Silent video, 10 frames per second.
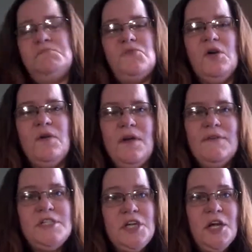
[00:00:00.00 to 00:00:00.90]
Don't give a
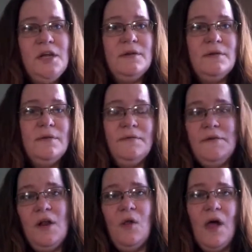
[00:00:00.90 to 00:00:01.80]
shit. If
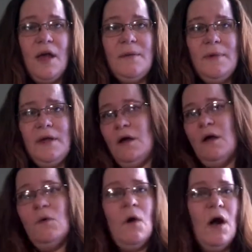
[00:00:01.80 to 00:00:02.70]
you don't like me,
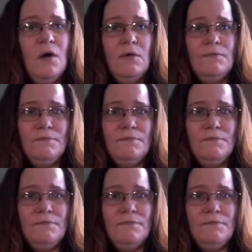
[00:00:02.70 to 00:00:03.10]
oh well.